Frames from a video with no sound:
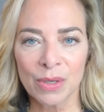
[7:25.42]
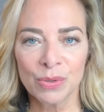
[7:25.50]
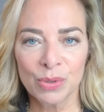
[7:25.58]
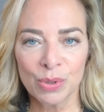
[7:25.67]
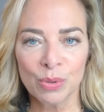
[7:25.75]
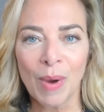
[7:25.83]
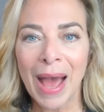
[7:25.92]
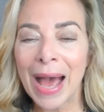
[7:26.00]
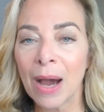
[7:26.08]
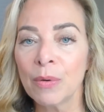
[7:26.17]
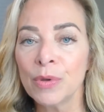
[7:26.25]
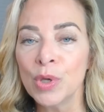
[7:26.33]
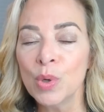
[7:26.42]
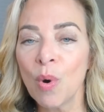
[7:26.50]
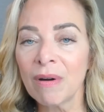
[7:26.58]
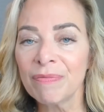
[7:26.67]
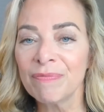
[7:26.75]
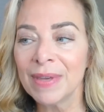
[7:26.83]
to how you
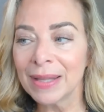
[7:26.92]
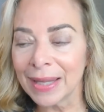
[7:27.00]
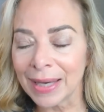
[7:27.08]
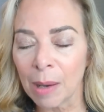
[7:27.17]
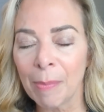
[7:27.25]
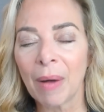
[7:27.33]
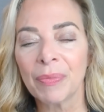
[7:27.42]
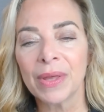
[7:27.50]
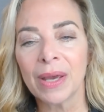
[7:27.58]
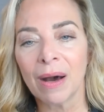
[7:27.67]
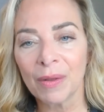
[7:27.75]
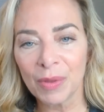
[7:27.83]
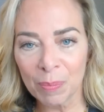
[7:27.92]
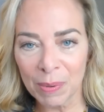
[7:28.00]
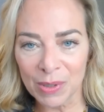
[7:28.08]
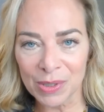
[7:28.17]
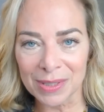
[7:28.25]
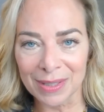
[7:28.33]
are feeling about the other
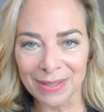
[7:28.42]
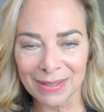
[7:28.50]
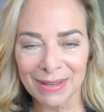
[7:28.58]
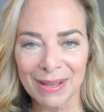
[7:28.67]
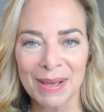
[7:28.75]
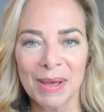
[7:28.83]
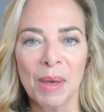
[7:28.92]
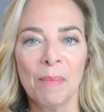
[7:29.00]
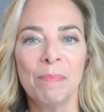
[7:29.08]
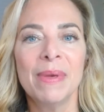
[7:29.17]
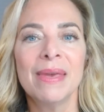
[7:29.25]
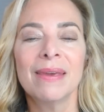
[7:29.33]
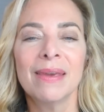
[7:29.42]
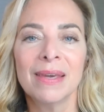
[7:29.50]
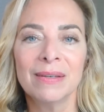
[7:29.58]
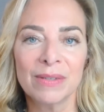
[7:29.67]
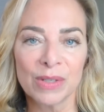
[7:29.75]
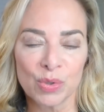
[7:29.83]
person being
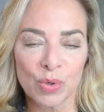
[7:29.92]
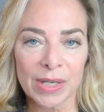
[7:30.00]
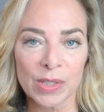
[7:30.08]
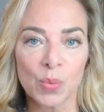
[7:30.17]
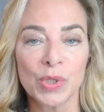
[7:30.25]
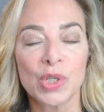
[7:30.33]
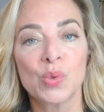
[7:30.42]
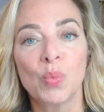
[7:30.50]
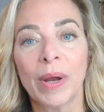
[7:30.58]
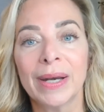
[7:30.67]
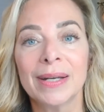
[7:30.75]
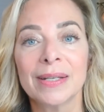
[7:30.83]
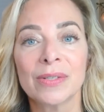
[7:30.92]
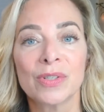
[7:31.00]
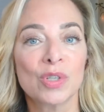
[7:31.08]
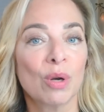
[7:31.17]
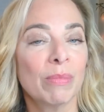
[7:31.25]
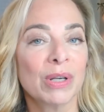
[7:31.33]
in distress, which is what it is
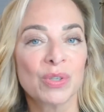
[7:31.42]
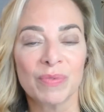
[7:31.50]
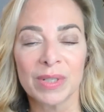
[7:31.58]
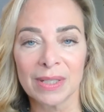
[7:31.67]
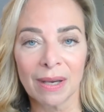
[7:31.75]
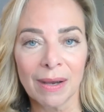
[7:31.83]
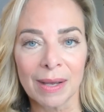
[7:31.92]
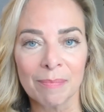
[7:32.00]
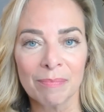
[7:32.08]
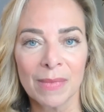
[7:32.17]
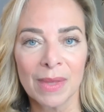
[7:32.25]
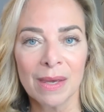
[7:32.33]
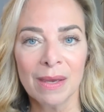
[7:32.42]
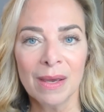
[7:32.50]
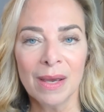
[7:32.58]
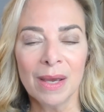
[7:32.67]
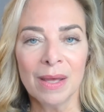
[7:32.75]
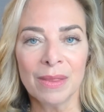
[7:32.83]
so much of the time,
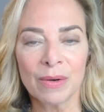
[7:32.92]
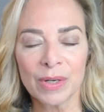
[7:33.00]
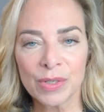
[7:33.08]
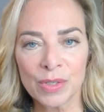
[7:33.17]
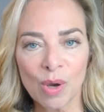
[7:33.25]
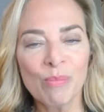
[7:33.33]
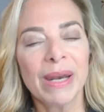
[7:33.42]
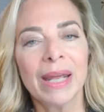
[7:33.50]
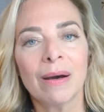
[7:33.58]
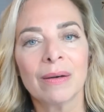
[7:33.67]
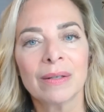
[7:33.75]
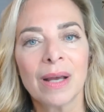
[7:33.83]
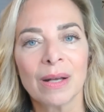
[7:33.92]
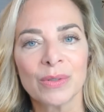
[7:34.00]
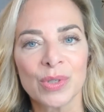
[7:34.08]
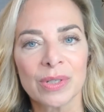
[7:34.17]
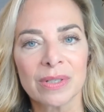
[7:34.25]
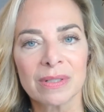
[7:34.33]
there are so many
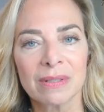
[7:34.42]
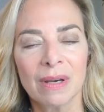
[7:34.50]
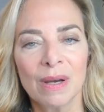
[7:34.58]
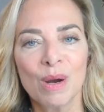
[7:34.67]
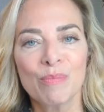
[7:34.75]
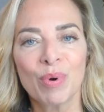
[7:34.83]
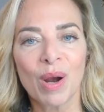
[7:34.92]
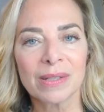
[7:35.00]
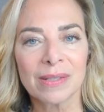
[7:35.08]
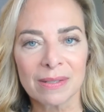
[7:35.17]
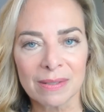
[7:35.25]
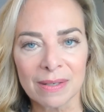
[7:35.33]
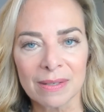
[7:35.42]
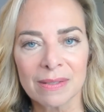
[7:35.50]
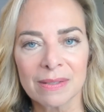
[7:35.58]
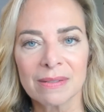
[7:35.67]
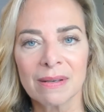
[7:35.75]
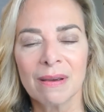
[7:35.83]
unconscious
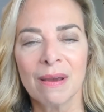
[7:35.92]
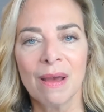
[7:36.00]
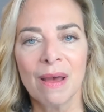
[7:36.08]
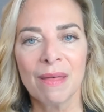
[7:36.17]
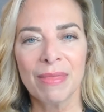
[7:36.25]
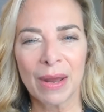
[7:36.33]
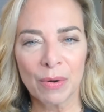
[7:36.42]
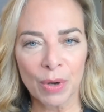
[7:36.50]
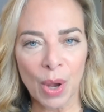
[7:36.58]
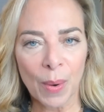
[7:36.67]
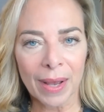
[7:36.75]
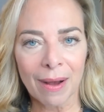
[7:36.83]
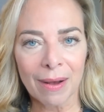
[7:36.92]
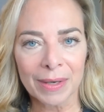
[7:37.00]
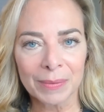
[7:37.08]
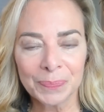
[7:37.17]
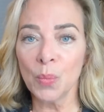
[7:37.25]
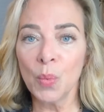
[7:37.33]
processes that are going
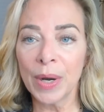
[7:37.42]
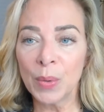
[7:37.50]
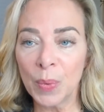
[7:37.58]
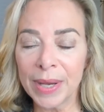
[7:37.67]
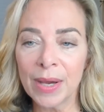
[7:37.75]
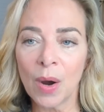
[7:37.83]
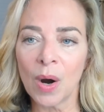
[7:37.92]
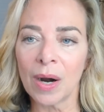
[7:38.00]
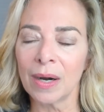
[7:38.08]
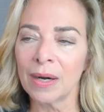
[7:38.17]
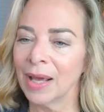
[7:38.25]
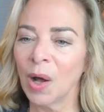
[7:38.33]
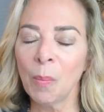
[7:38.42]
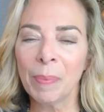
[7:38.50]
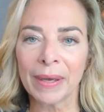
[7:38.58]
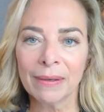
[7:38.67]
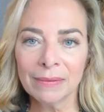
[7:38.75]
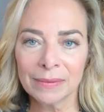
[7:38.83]
on when we are
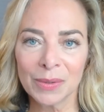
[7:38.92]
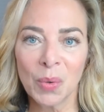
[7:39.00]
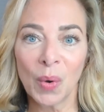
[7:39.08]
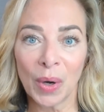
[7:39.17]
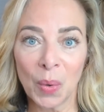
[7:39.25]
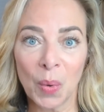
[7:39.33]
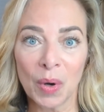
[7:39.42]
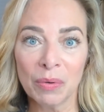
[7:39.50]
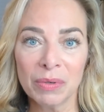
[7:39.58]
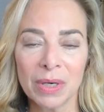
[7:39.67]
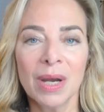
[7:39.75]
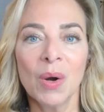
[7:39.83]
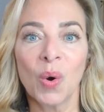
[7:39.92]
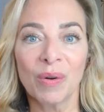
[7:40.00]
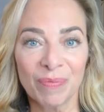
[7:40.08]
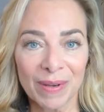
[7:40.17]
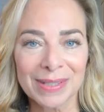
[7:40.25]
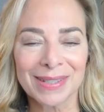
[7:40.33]
helping, quote unquote, or
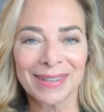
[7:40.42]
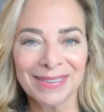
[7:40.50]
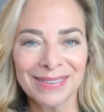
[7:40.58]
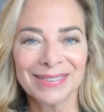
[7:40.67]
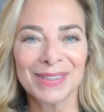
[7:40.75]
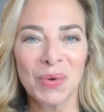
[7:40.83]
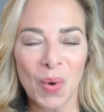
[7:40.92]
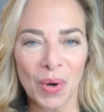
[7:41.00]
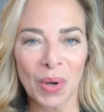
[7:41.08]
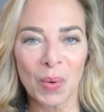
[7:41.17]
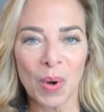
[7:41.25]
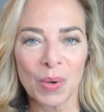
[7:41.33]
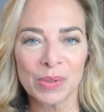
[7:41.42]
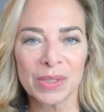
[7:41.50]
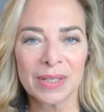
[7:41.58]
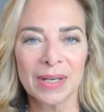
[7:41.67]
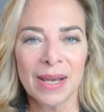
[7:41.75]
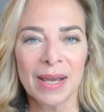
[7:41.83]
fixing, quote unquote,
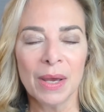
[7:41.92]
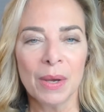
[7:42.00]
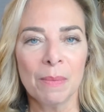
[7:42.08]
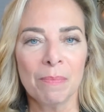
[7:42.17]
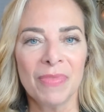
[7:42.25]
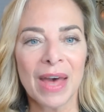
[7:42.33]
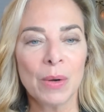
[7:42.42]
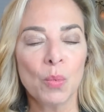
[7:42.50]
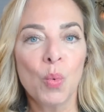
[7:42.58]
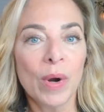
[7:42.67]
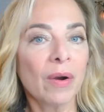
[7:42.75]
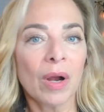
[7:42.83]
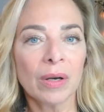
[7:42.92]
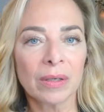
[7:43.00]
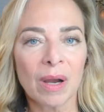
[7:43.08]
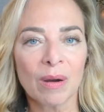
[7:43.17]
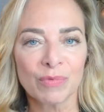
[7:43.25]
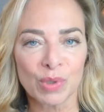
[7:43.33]
that we're
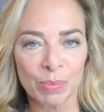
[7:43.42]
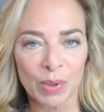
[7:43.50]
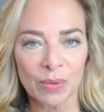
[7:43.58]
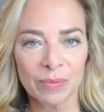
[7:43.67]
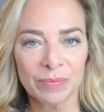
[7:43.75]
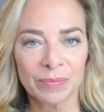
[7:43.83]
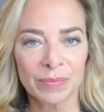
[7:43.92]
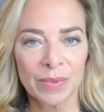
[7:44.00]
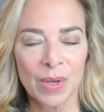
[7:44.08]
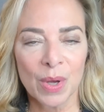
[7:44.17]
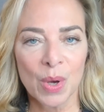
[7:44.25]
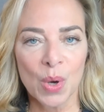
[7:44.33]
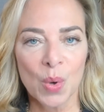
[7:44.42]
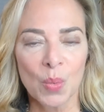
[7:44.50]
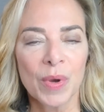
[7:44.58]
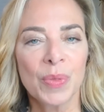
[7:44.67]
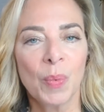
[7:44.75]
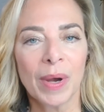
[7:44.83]
uncomfortable
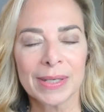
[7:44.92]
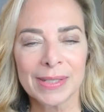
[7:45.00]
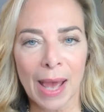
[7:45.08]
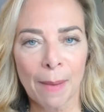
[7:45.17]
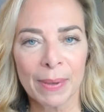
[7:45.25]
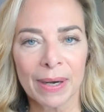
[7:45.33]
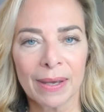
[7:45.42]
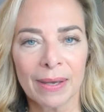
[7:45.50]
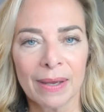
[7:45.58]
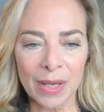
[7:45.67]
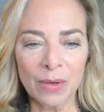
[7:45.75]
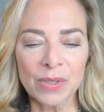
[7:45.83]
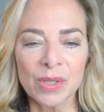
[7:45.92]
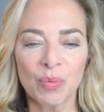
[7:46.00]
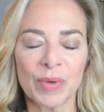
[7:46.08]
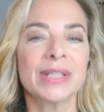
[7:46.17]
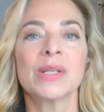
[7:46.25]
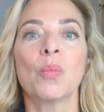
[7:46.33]
with what is happening. Here's the
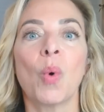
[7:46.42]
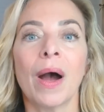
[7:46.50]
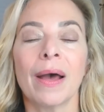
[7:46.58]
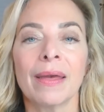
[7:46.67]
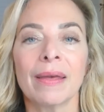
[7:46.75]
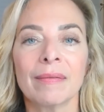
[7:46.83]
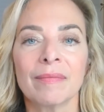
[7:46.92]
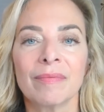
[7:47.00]
reason why